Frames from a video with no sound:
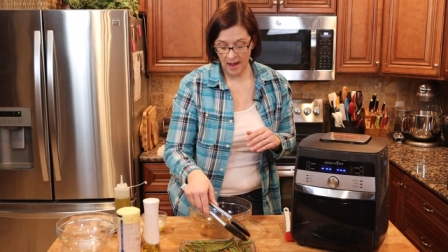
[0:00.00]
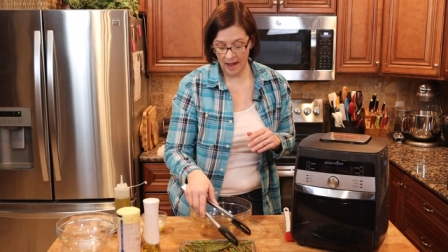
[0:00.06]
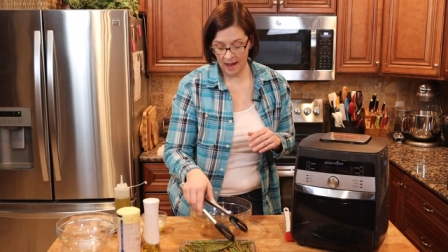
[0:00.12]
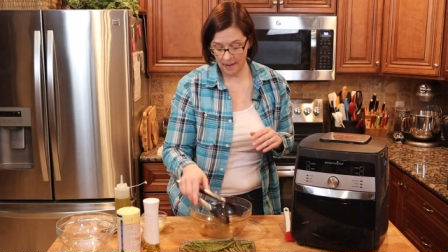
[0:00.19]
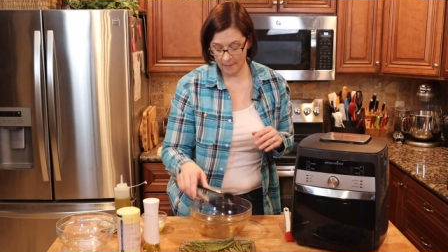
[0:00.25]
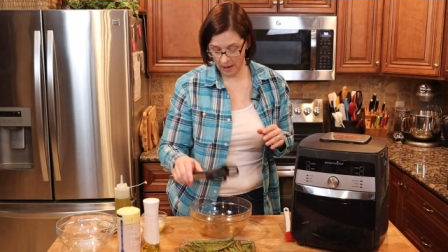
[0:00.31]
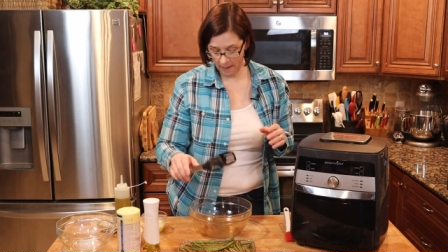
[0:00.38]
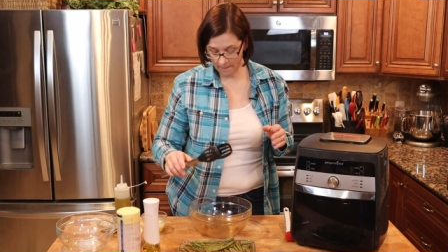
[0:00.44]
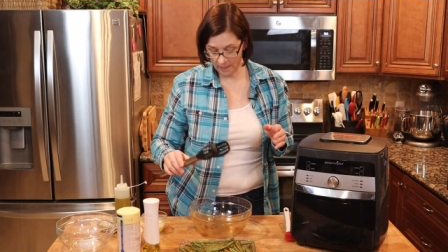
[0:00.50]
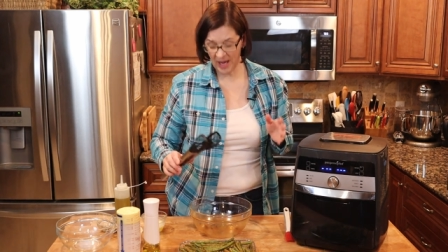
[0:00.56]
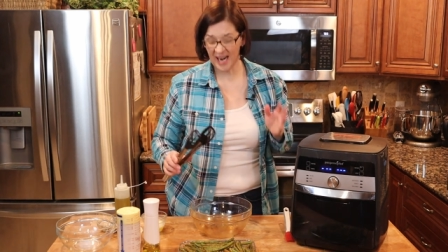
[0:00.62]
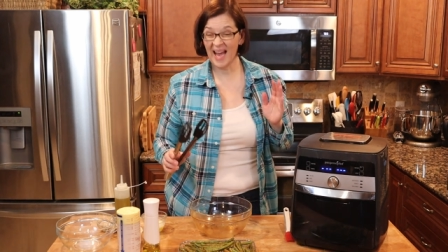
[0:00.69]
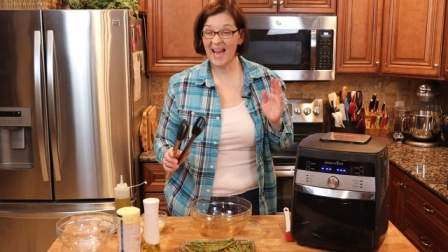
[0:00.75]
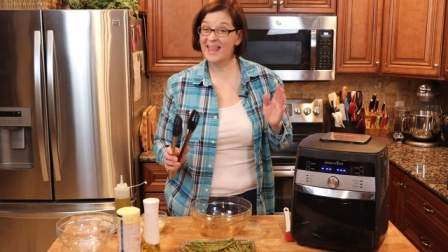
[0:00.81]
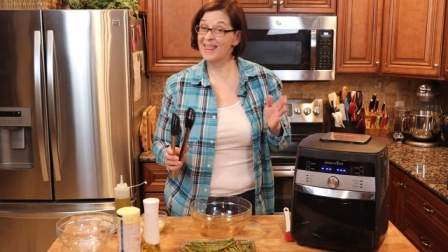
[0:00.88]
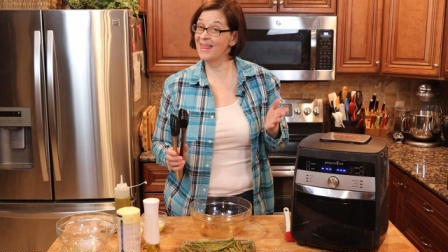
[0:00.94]
Um, but
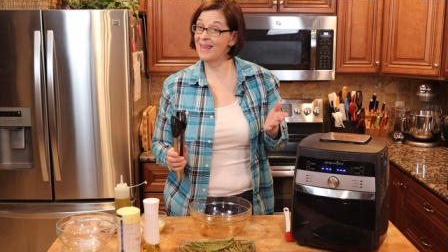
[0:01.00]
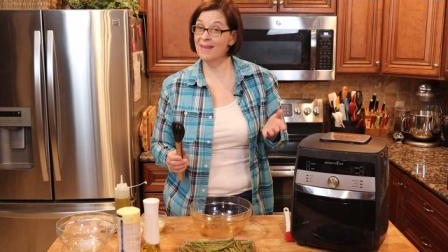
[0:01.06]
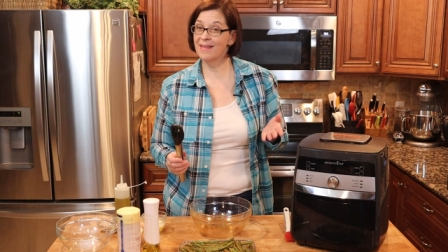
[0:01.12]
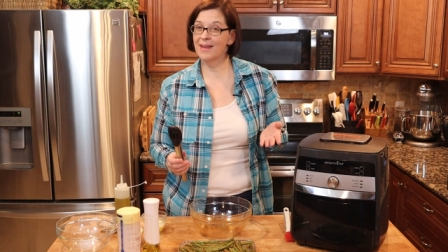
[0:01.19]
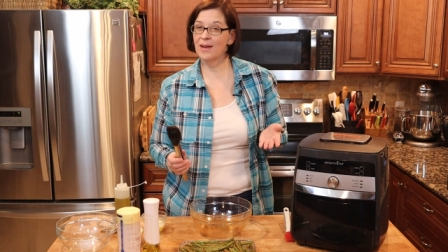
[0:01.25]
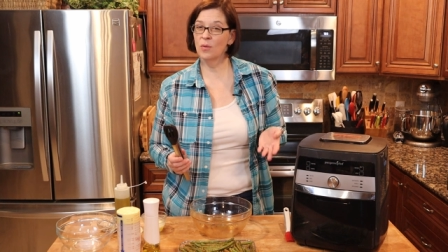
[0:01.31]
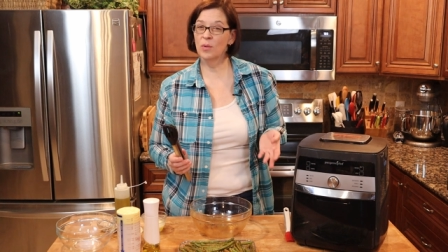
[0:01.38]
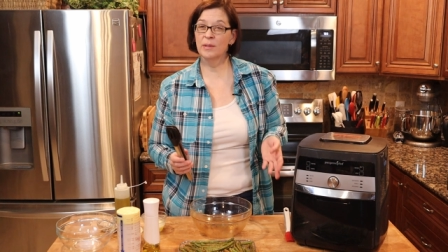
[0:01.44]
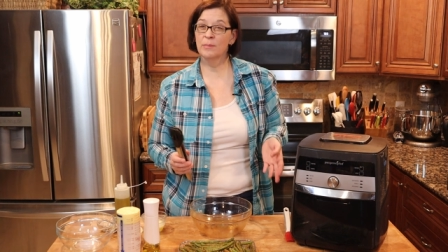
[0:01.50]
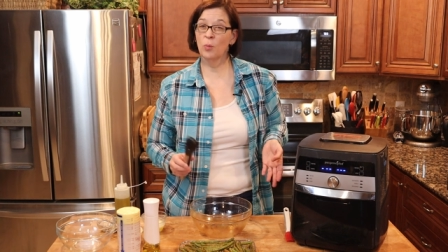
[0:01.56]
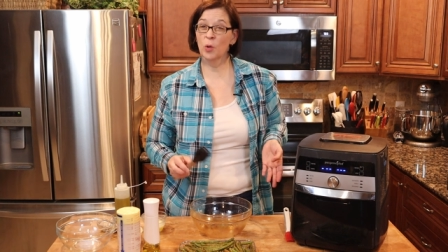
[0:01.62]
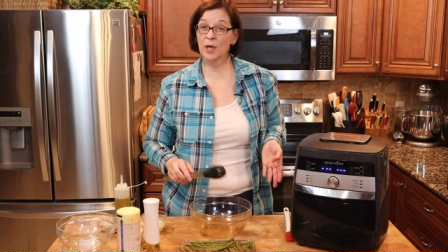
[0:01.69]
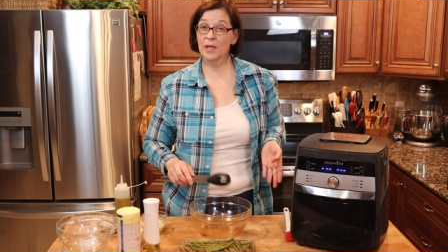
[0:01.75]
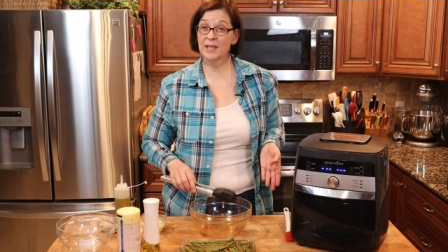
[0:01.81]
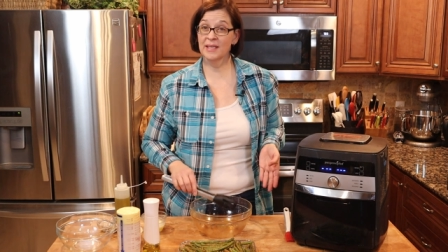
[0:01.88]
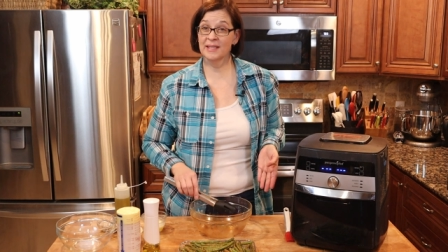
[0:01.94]
I think that it would
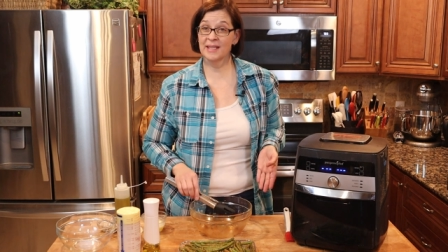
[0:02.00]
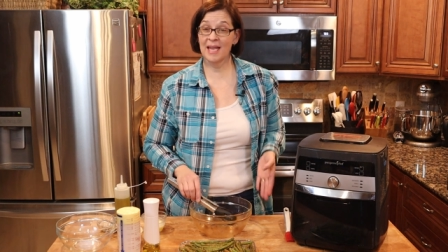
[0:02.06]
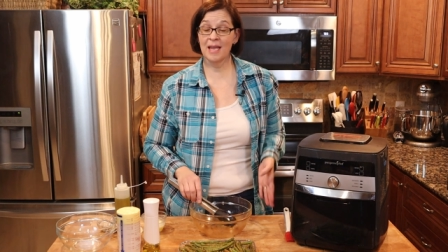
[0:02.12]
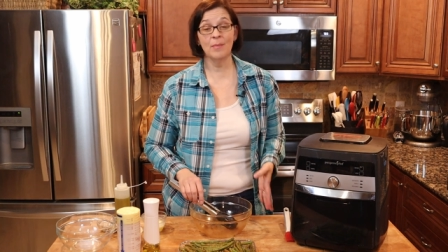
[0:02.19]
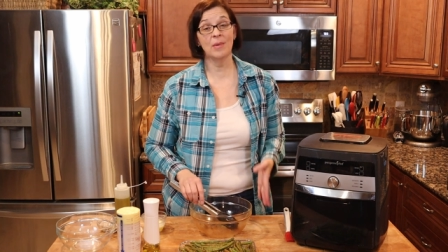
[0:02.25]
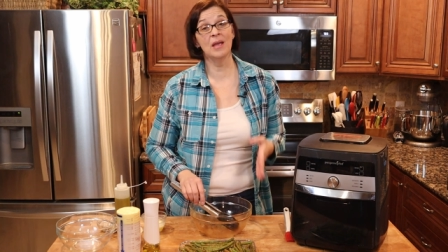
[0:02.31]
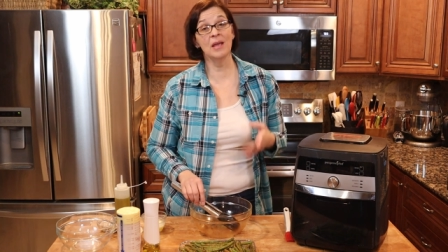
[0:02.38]
work the same.